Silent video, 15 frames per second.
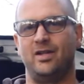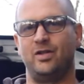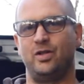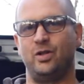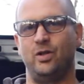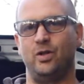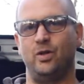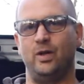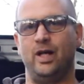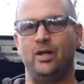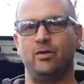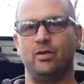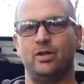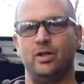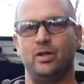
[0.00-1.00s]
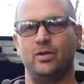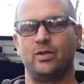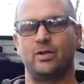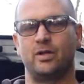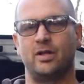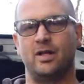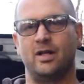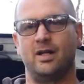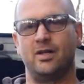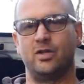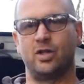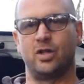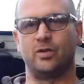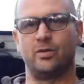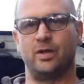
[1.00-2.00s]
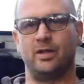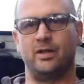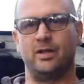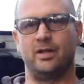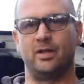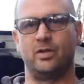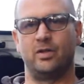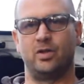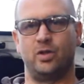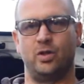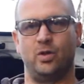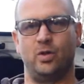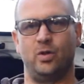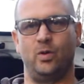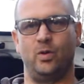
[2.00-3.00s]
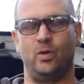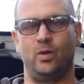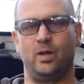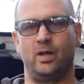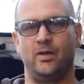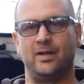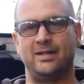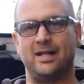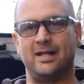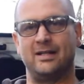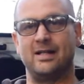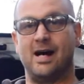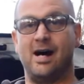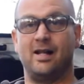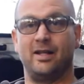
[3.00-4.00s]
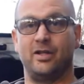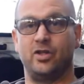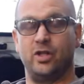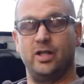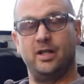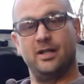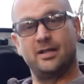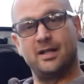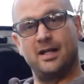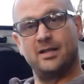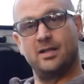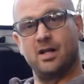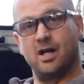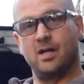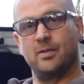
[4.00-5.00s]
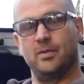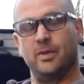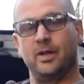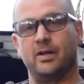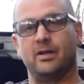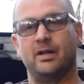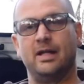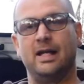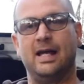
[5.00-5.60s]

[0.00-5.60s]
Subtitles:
to introduce children to the technology, in this case an automobile,